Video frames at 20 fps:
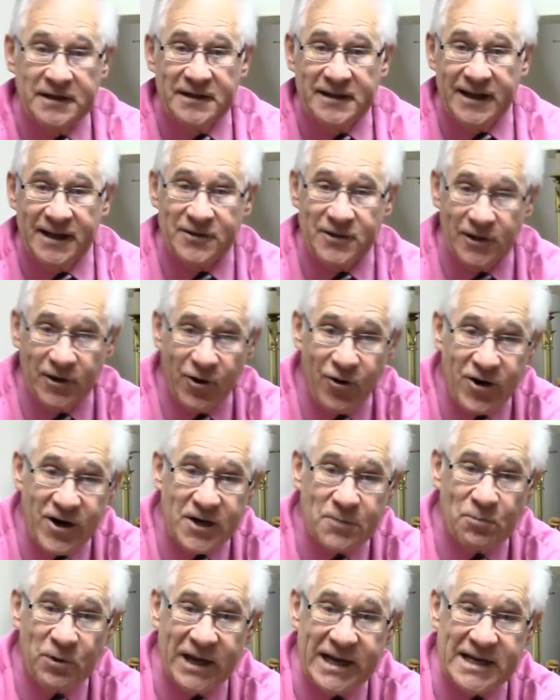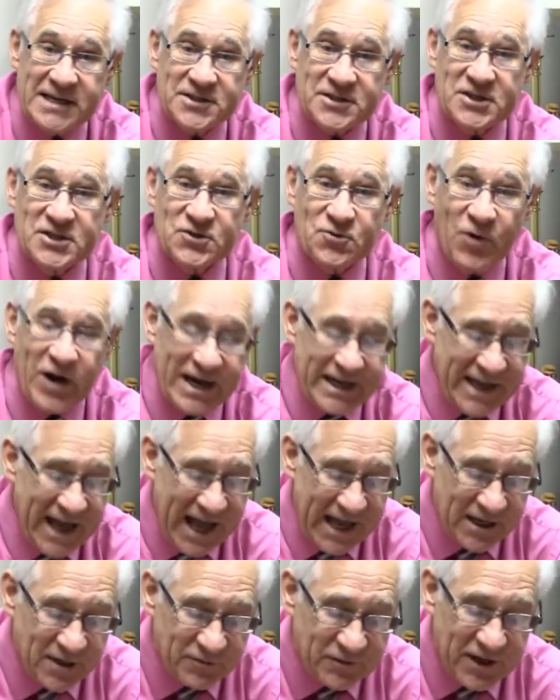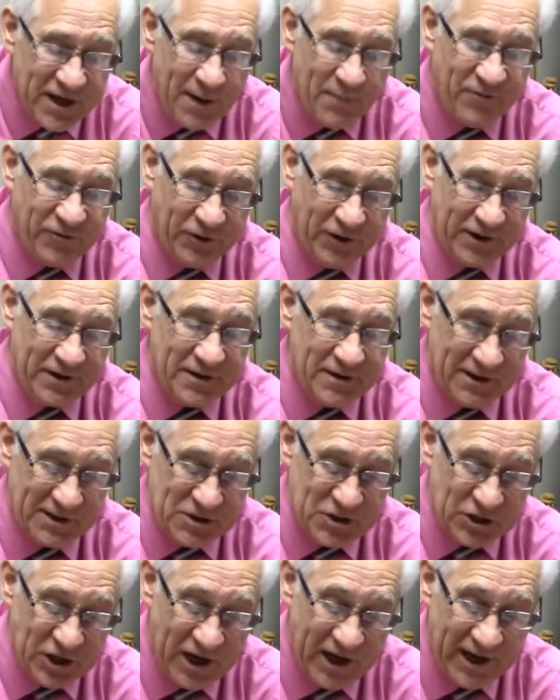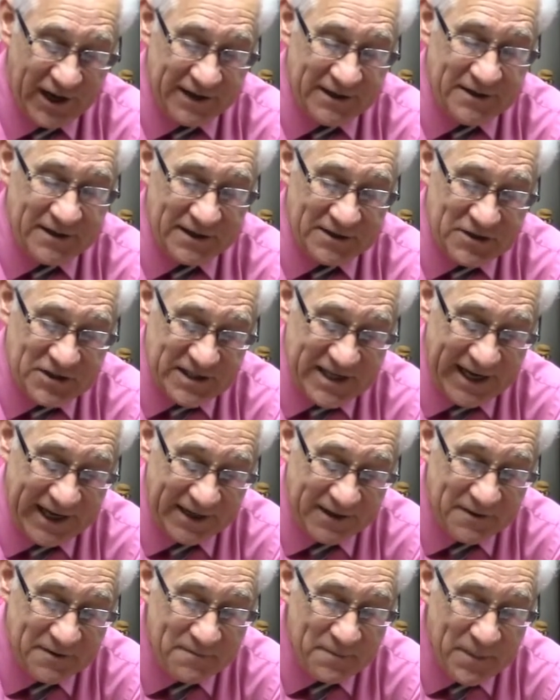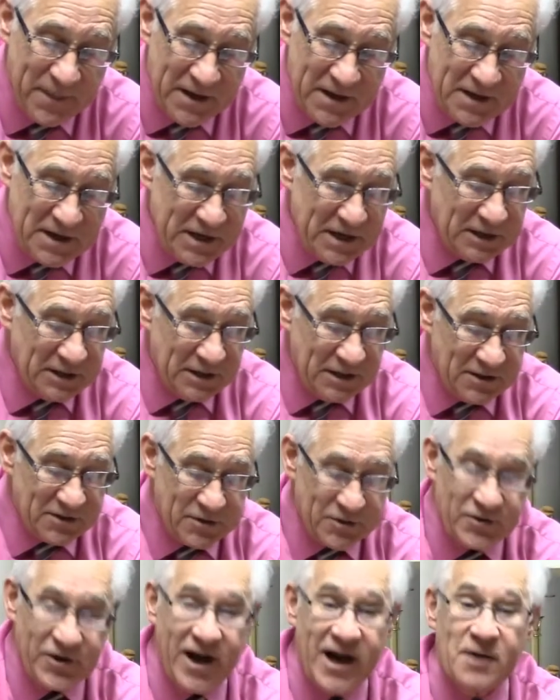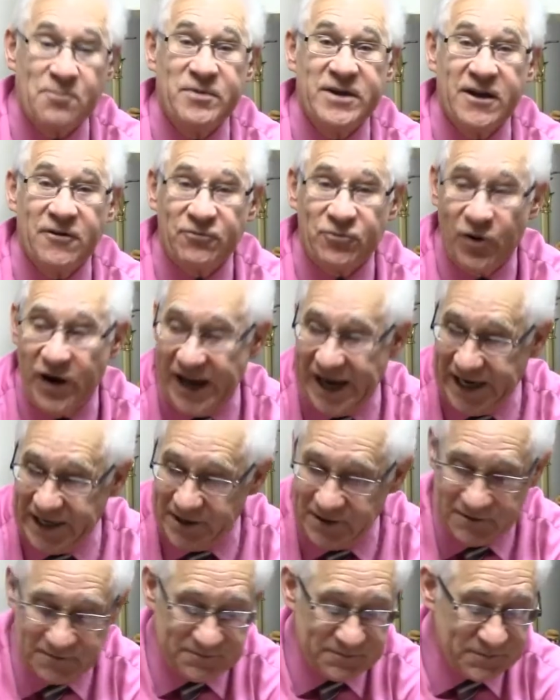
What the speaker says: And the Lord placed his right hand of comfort on John and said, "Do not be afraid.